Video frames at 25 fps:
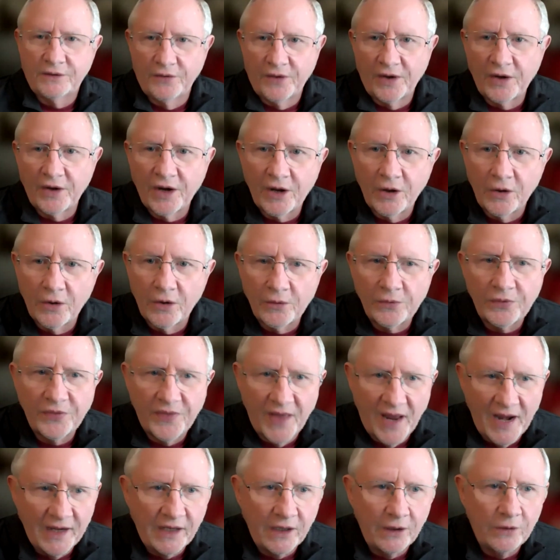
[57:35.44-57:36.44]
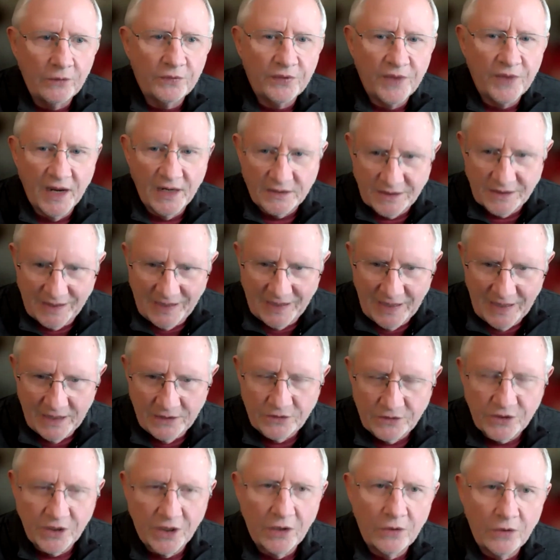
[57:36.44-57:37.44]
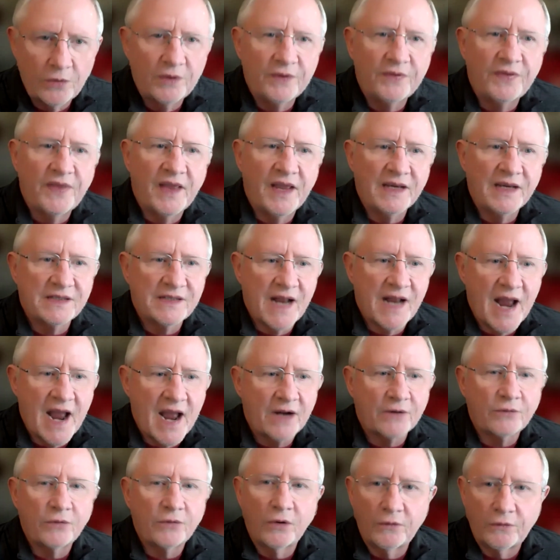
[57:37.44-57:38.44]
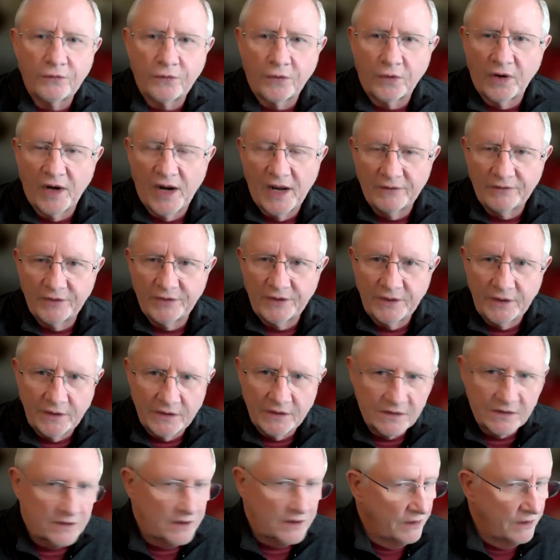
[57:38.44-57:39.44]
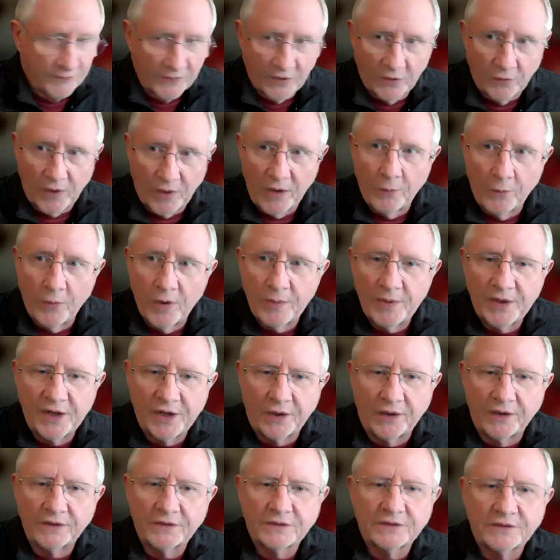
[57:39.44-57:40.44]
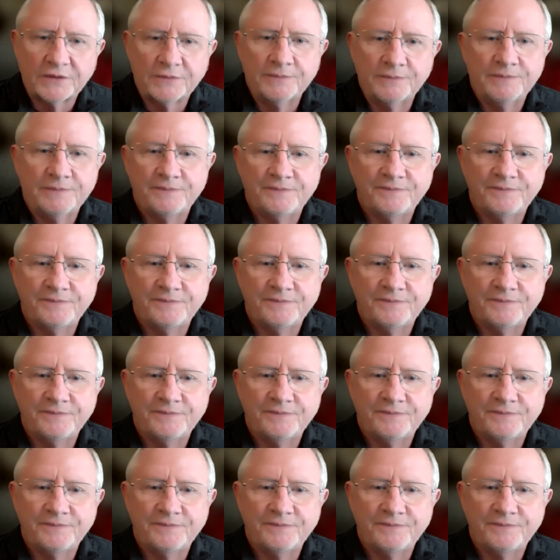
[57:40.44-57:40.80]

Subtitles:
So there you go. Thank you. Thanks again, Joe, and thanks to ACRO for having these great webinars.